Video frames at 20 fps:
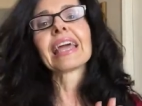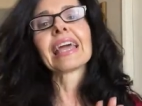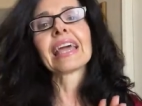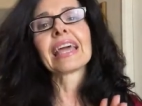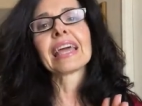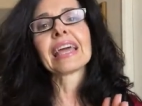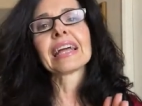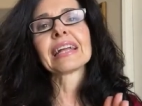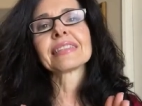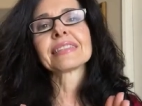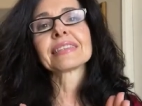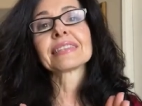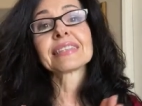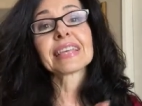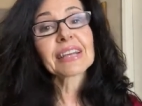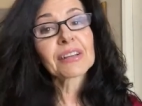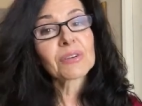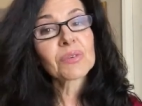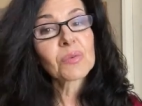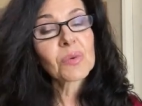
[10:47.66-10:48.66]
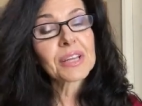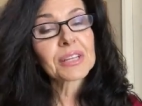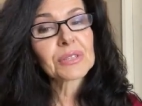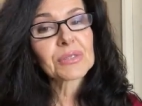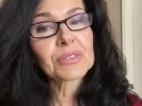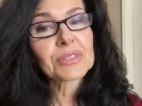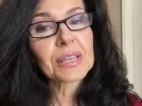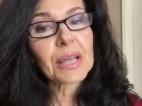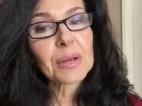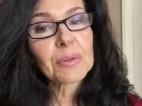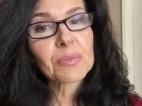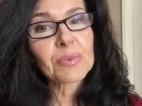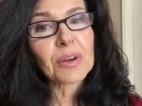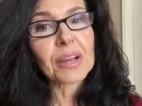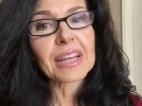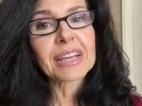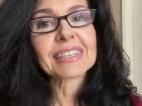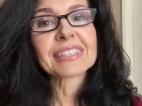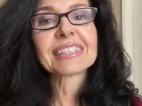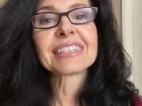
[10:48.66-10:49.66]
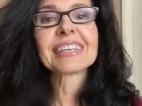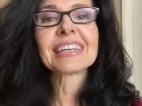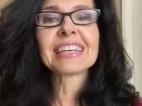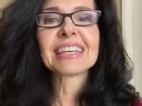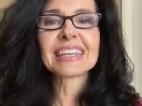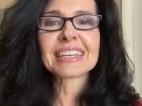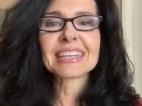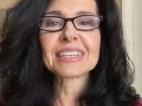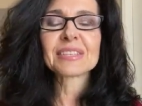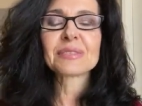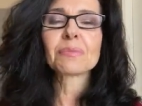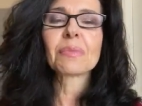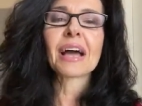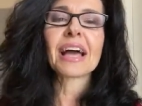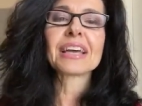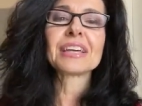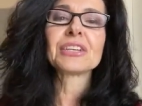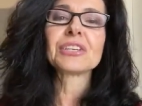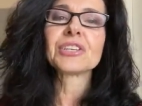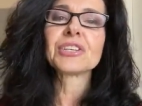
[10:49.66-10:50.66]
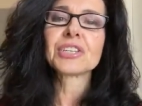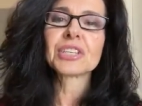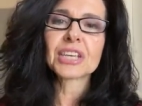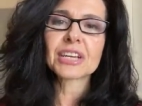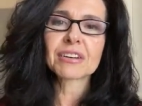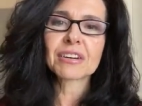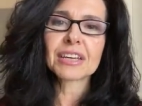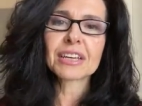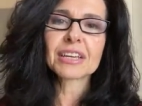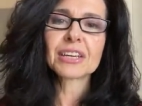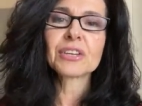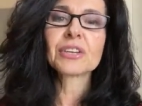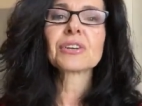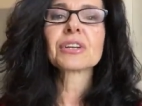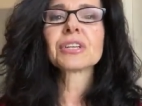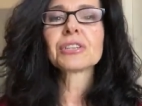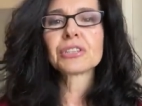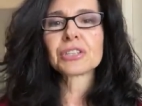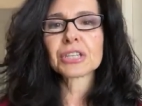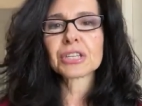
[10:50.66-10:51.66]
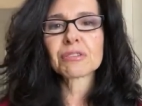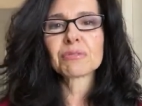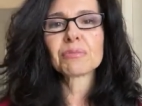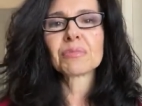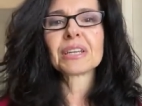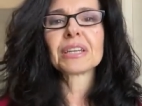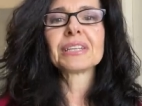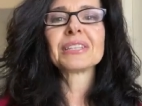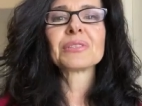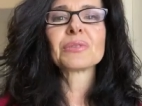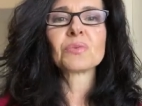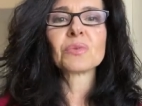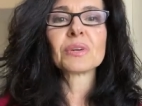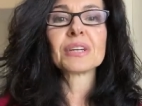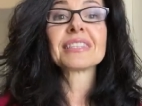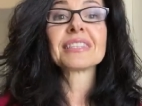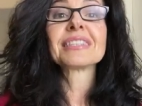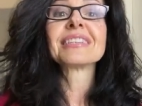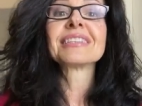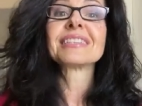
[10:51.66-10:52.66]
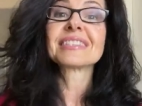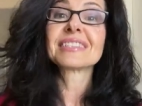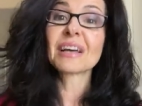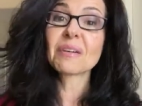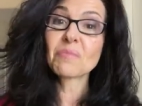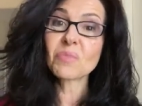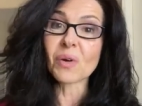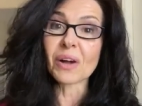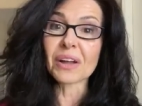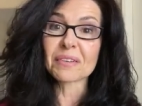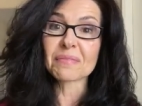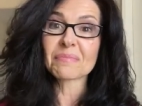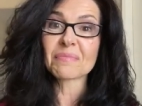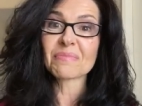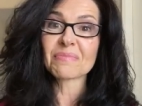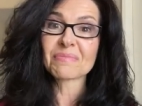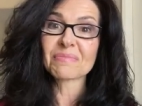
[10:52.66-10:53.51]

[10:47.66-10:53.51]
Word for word: And the second way to celebrate is by sharing your achievement with someone.